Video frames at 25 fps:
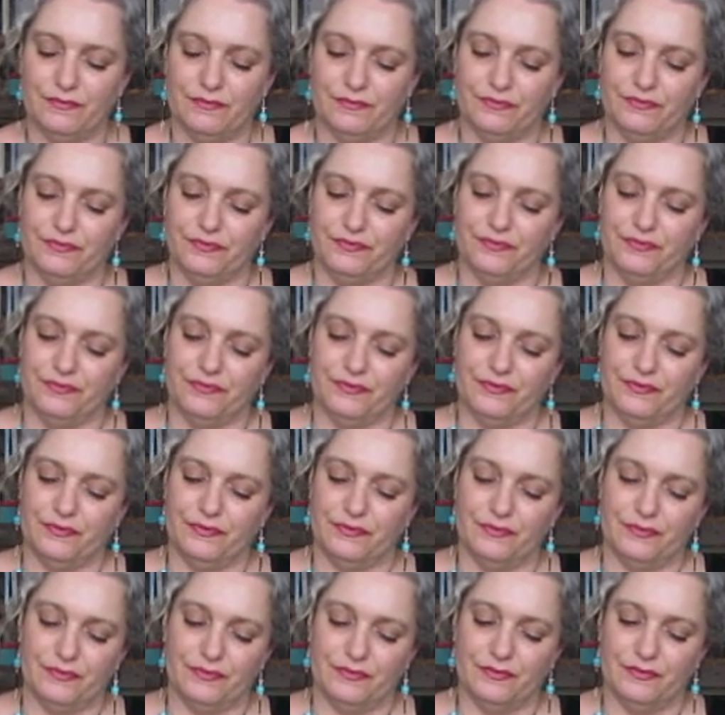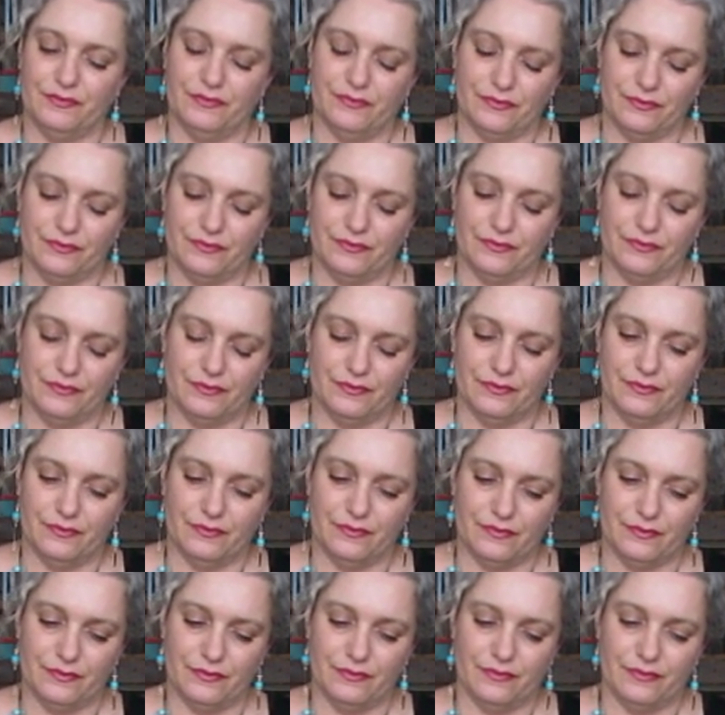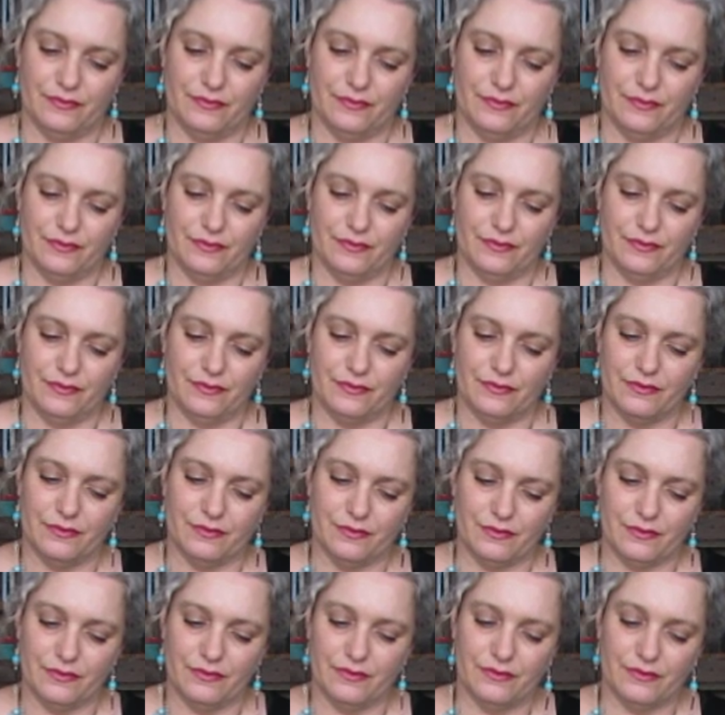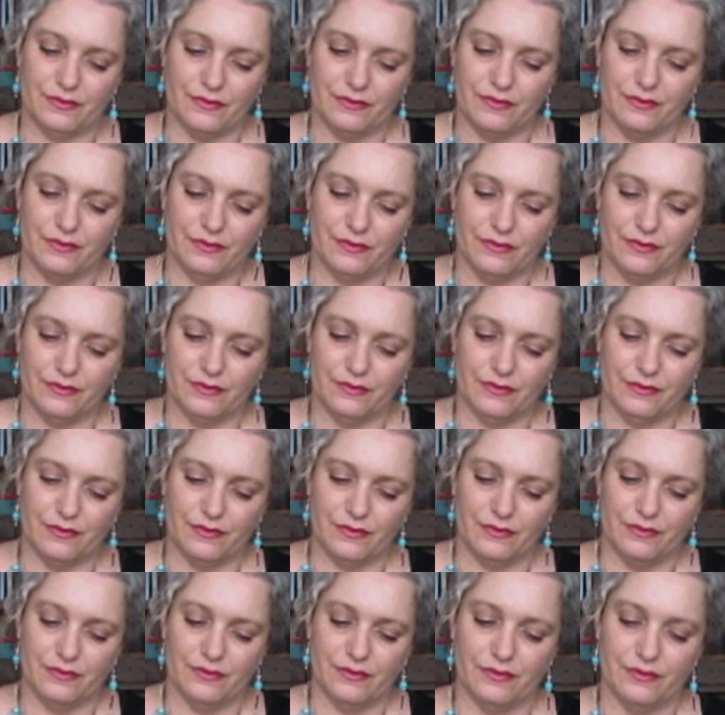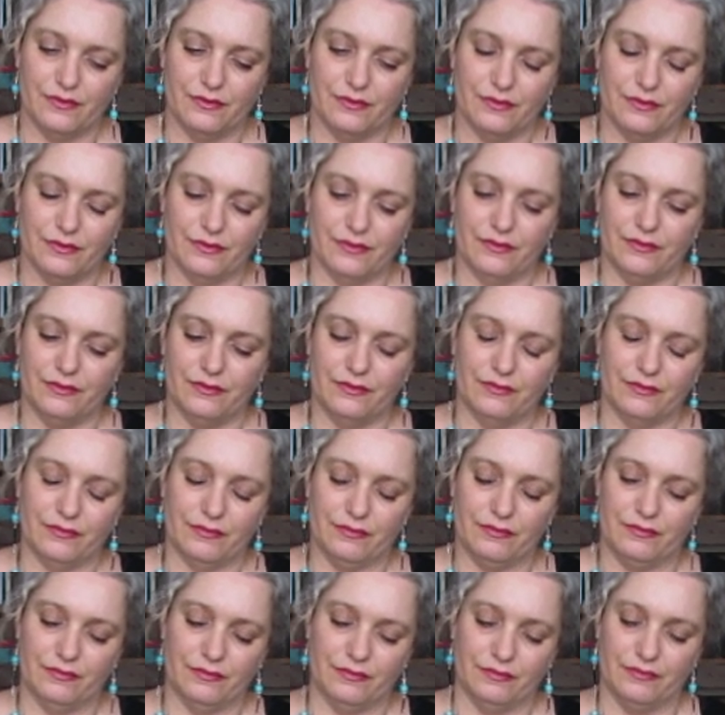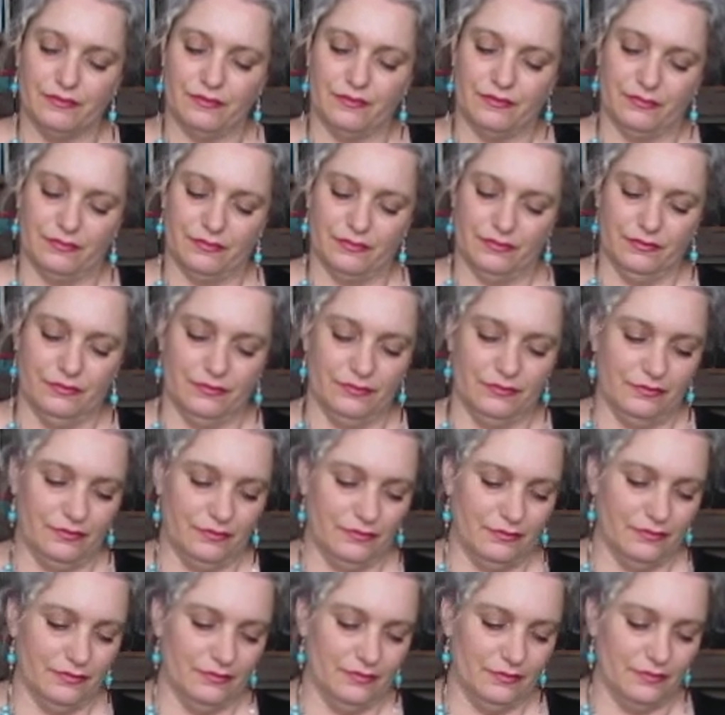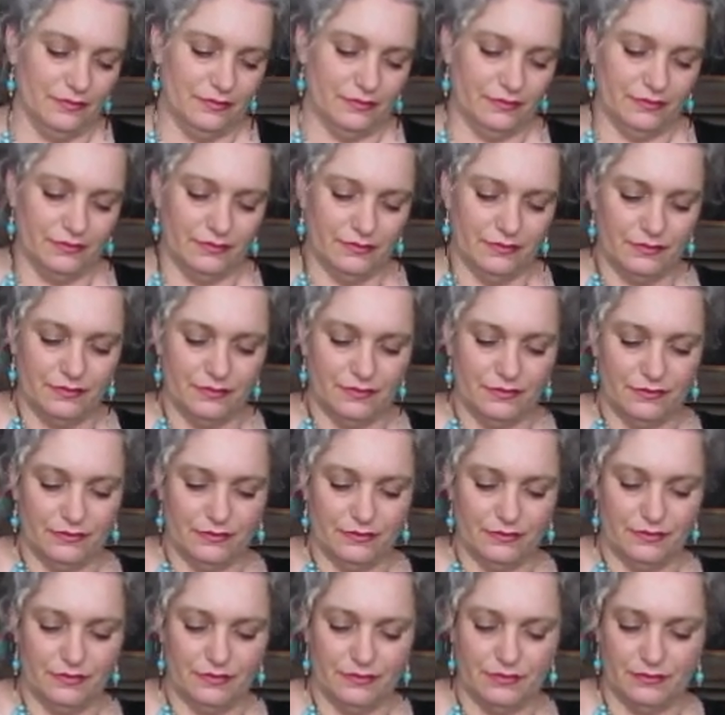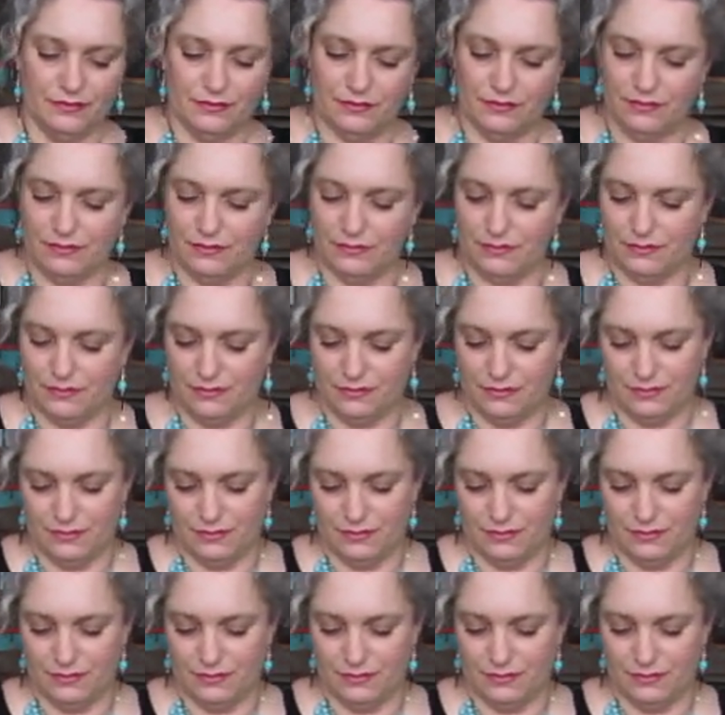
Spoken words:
(silence)